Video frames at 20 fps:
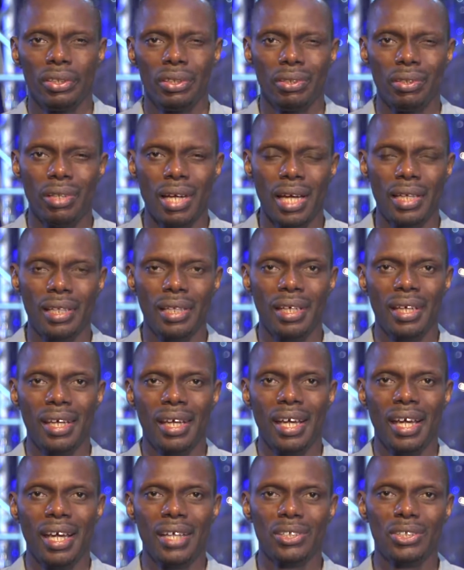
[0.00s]
All right?
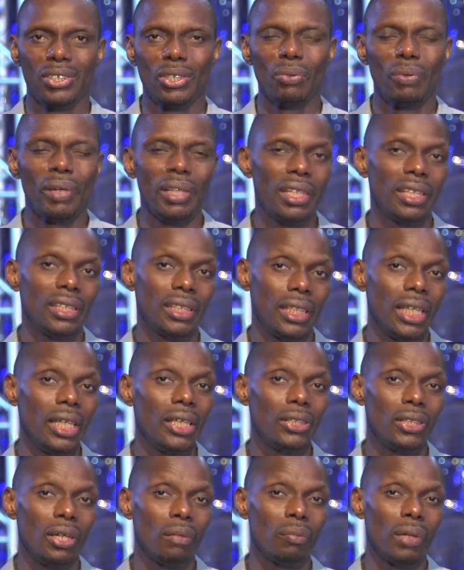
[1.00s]
And so when they
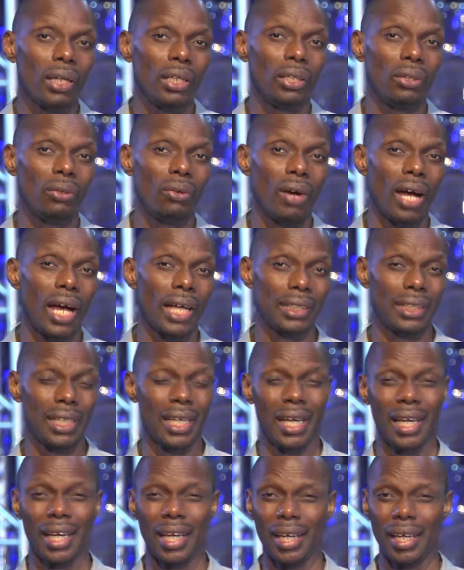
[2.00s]
see somebody who has
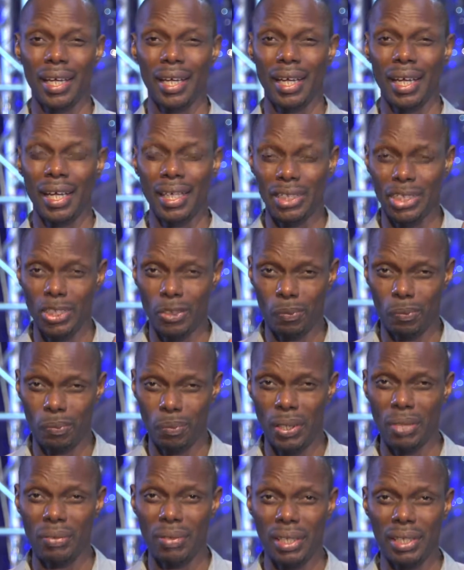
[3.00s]
a
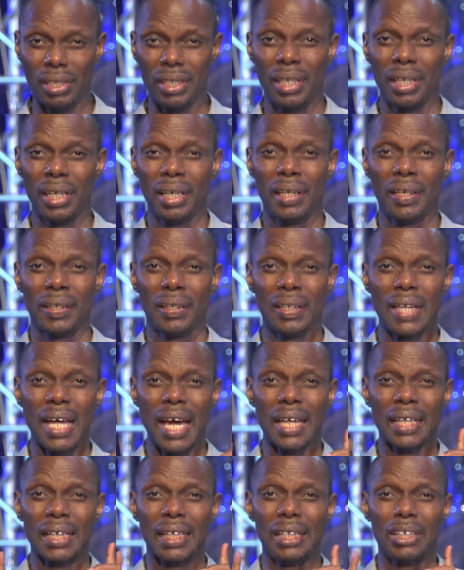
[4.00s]
spirit
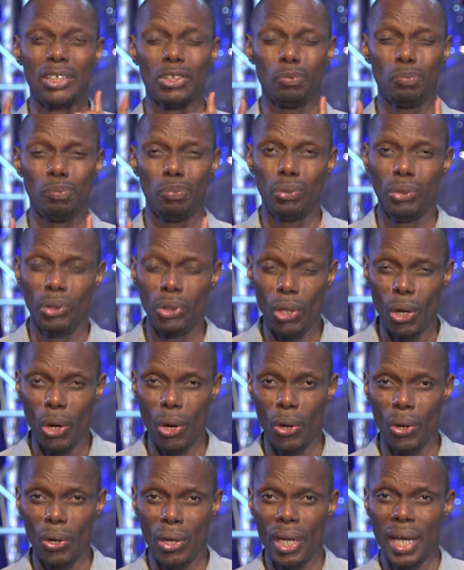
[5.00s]
that is
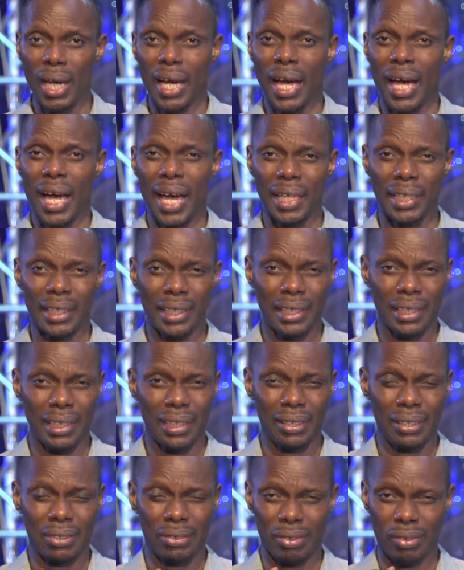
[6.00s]
pure and
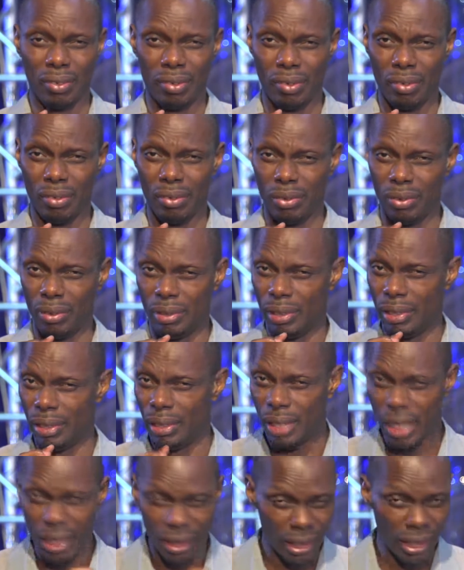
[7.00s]

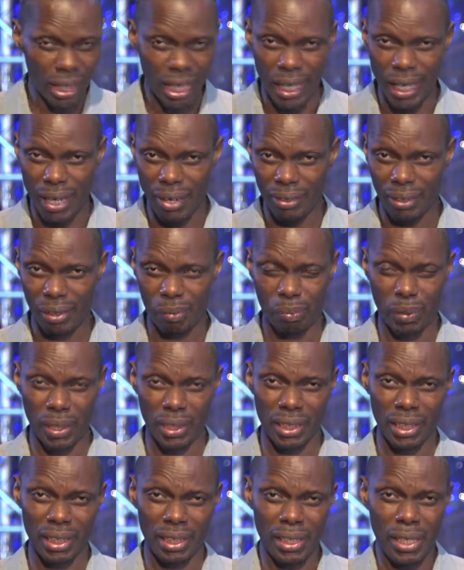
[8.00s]
doesn't allow the
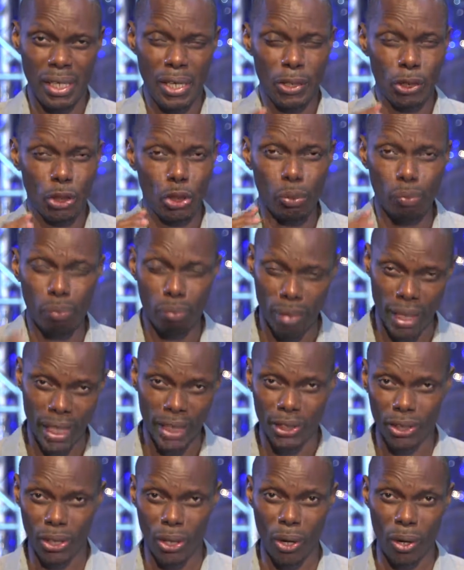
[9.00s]
person to
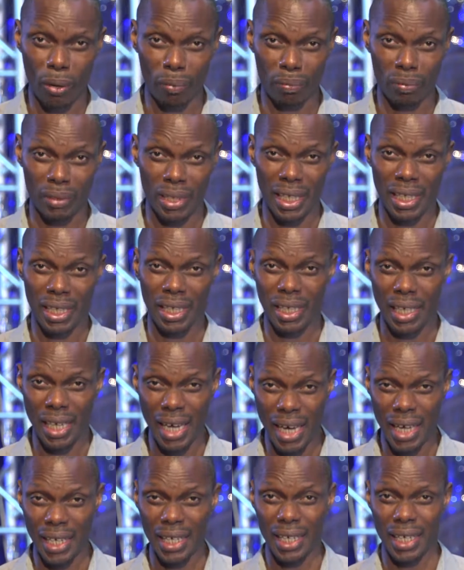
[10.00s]
mess up, they
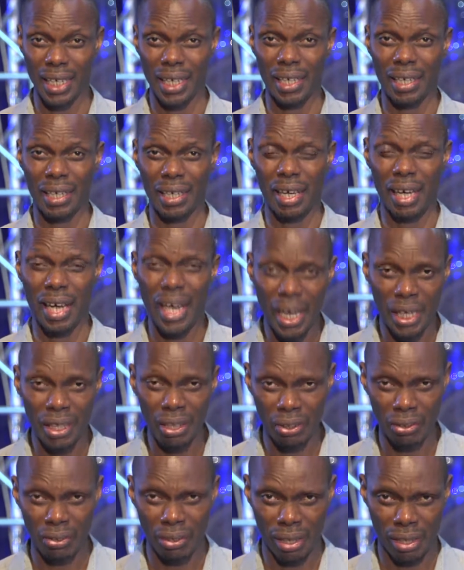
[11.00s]
get
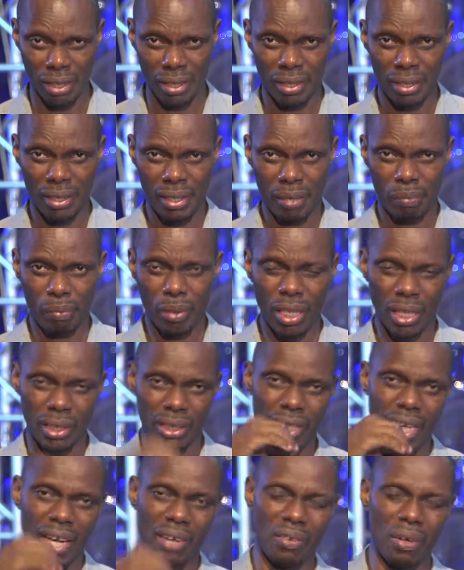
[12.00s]
angry
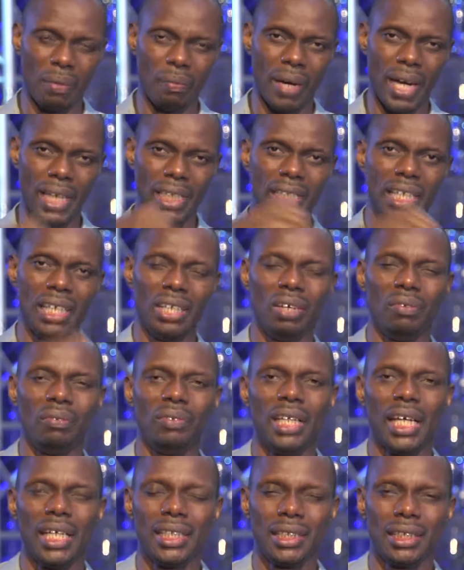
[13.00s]
because they are reminded of
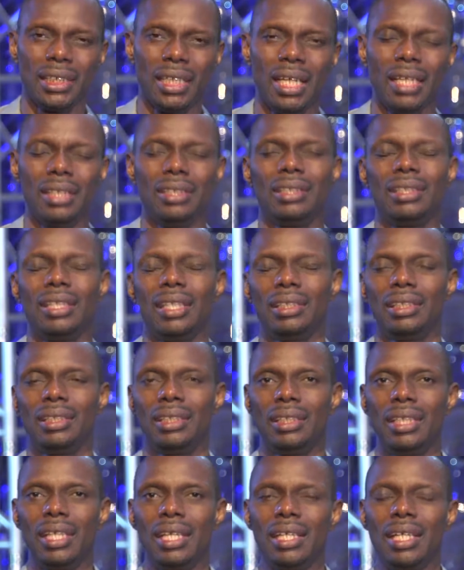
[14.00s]
their sins. So
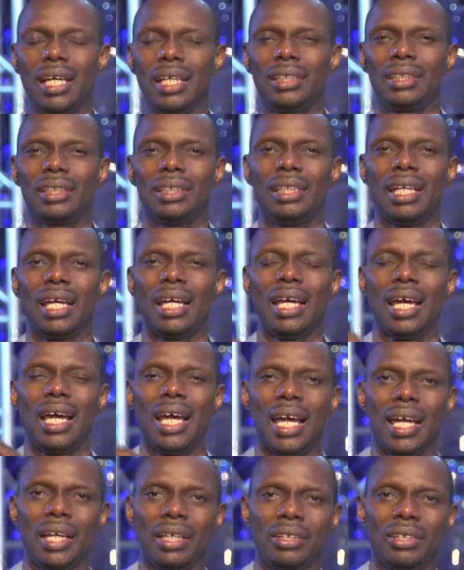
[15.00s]
sinners get
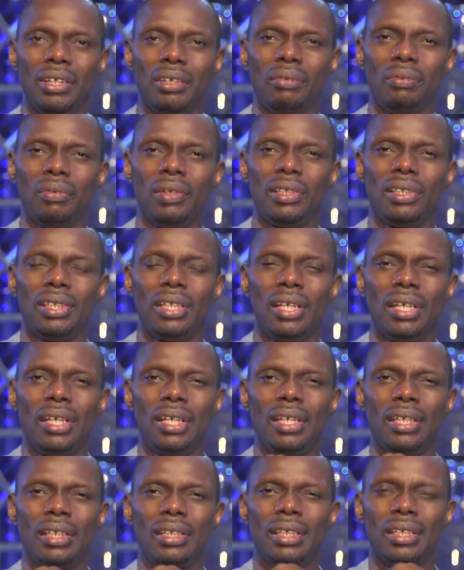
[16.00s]
angry with
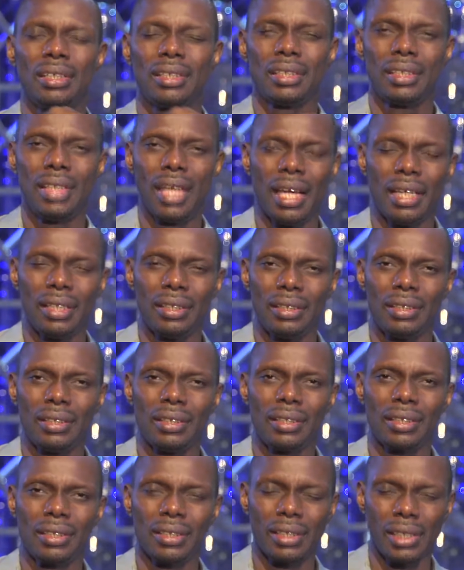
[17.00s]
the
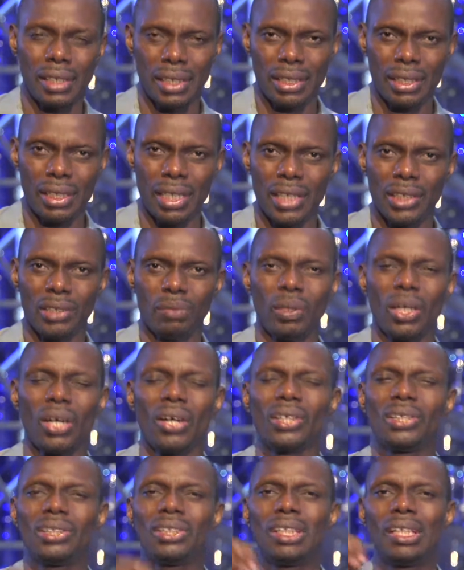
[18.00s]
saints, Christians,
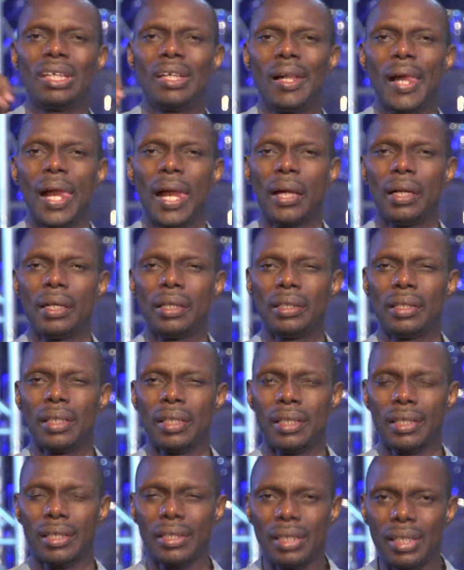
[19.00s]
because the
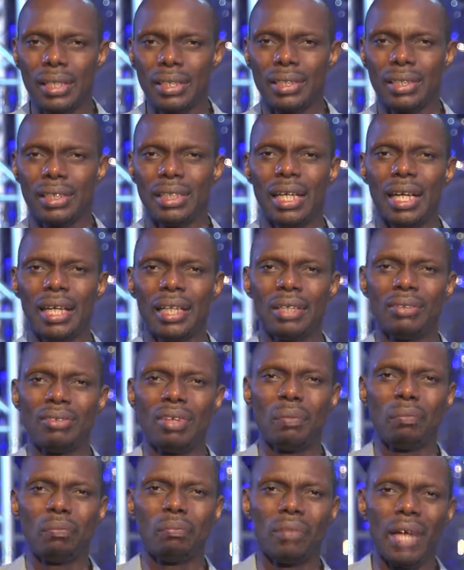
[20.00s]
Christian
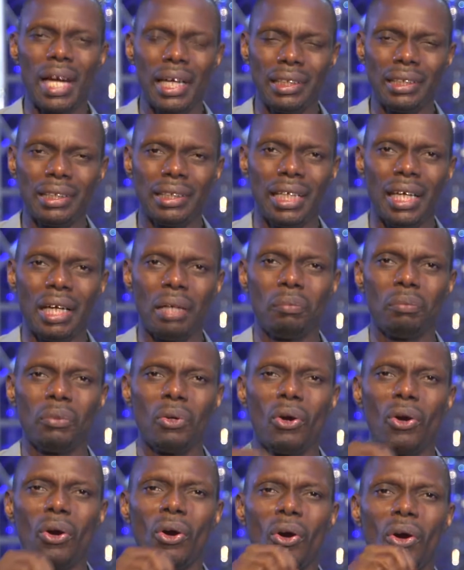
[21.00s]
remind them
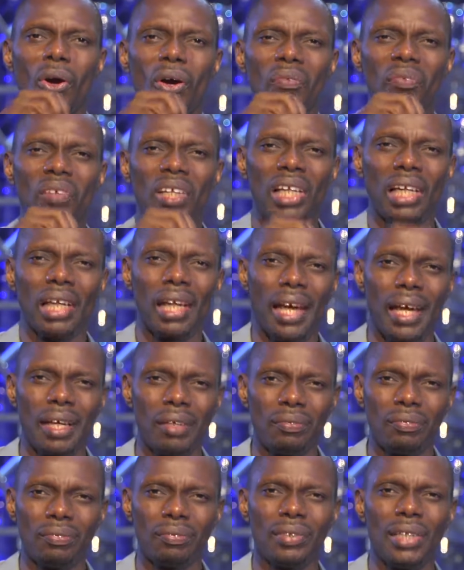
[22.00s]
of a
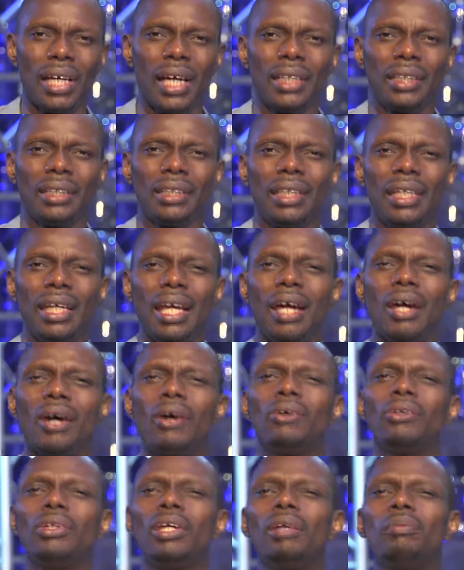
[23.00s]
life that they
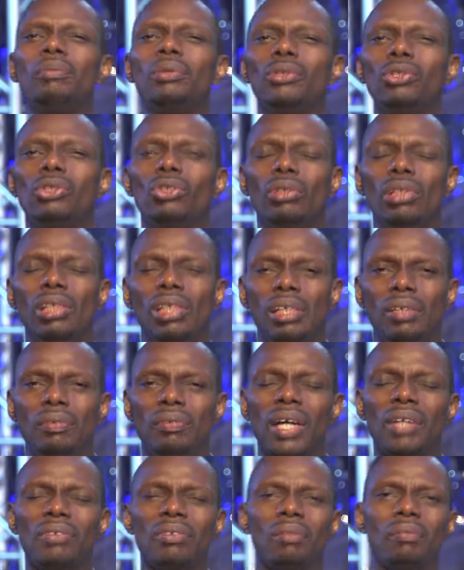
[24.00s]
are unable to
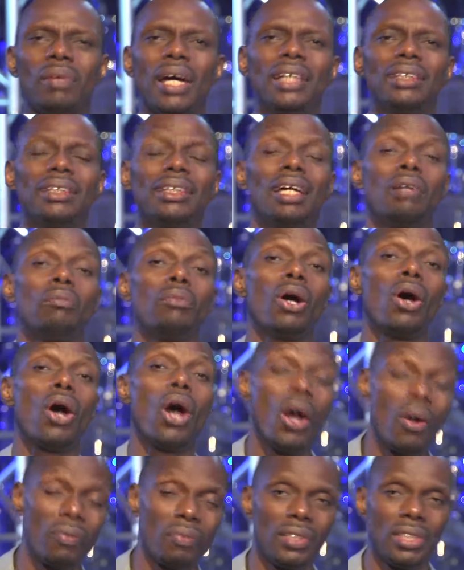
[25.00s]
live and remind them
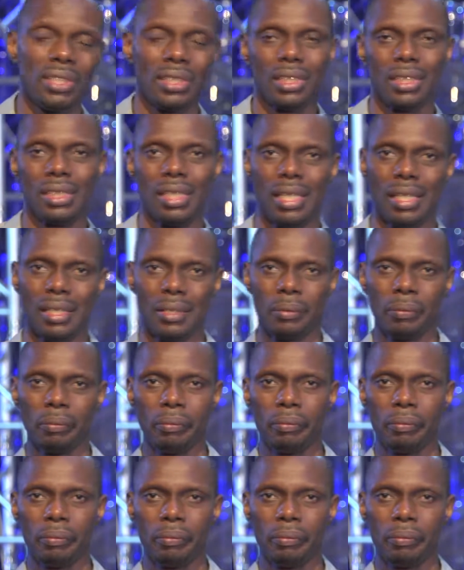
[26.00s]
of their sin.